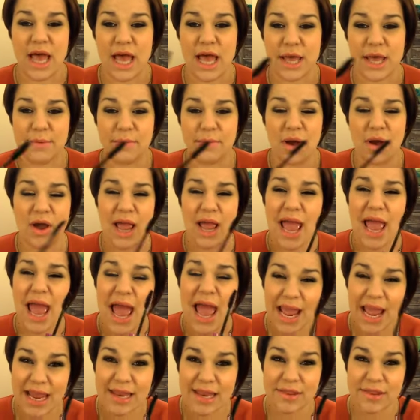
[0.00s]
I
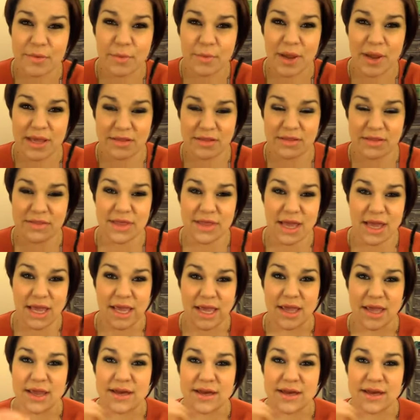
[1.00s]
hate the way that they